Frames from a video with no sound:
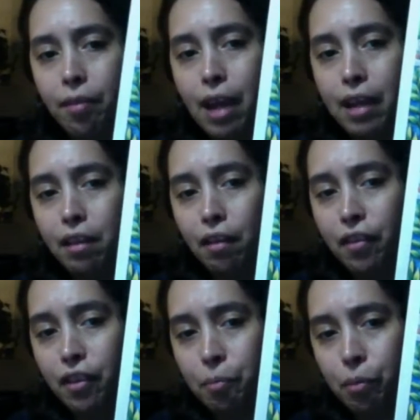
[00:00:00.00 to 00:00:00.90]
I love
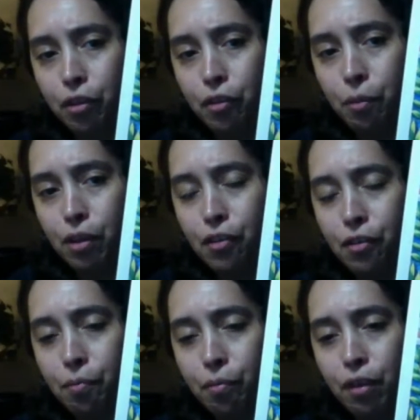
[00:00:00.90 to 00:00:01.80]
this book. This book has
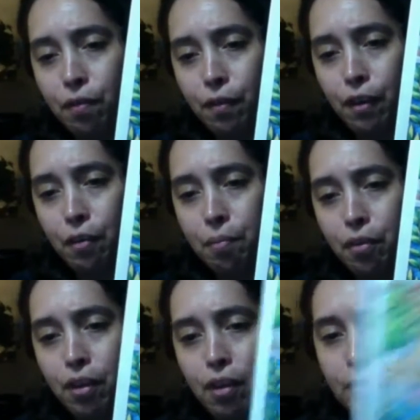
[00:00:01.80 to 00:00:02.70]
some very
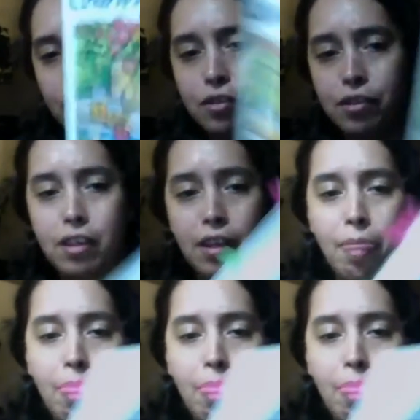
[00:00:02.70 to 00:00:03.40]
pretty images in it.